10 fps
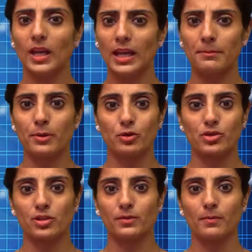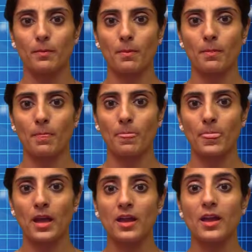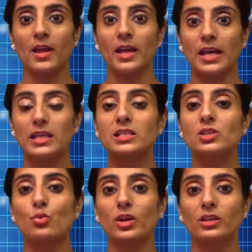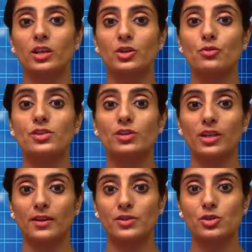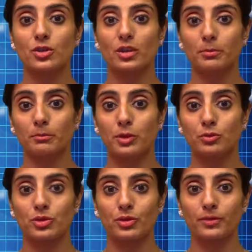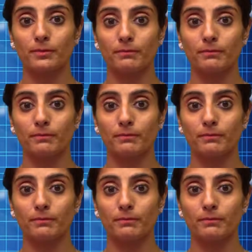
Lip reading: Input. It is what the user gives to the computer.